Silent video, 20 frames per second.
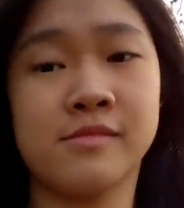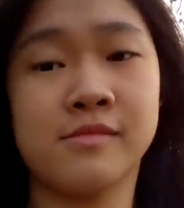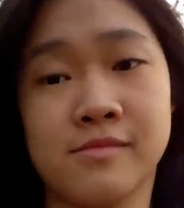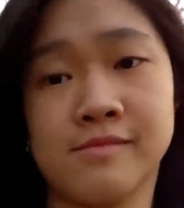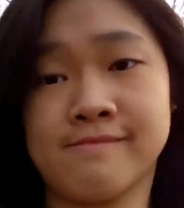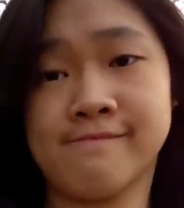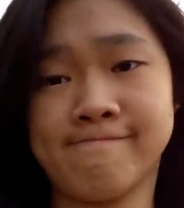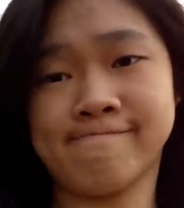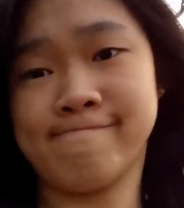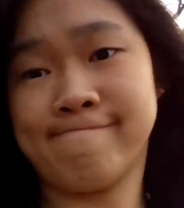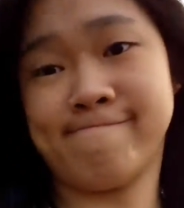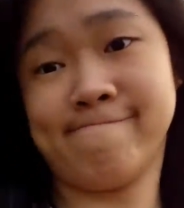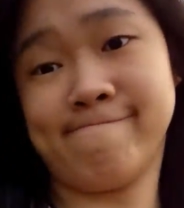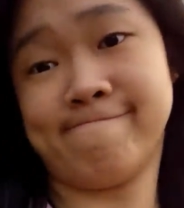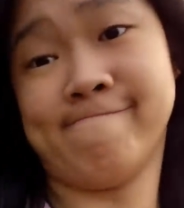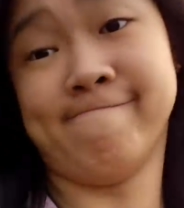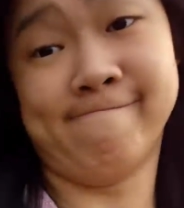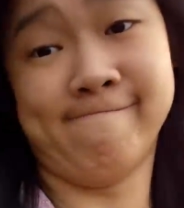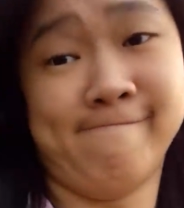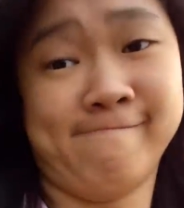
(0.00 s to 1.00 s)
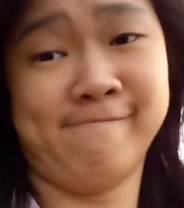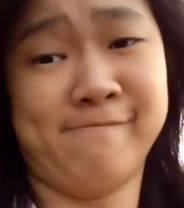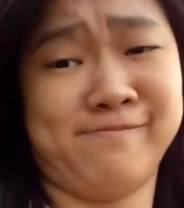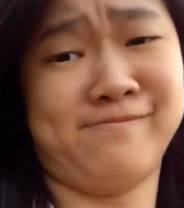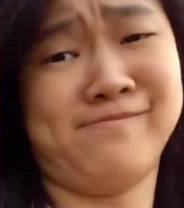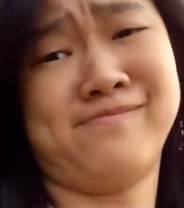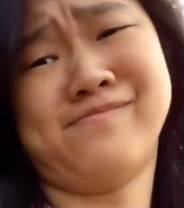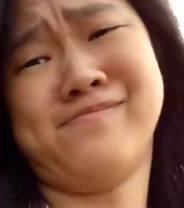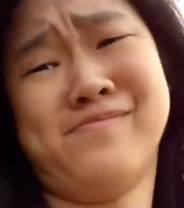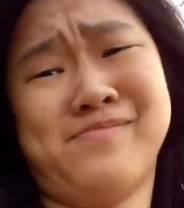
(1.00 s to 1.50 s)

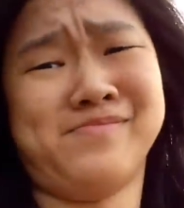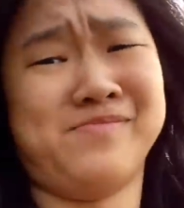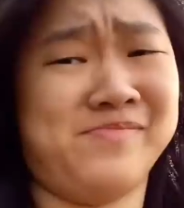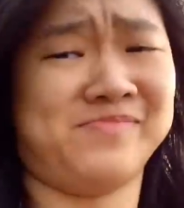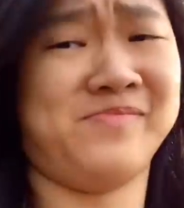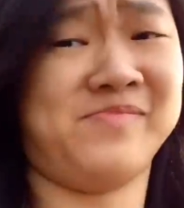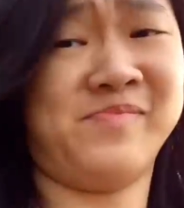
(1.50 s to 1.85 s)
Nobody speaks.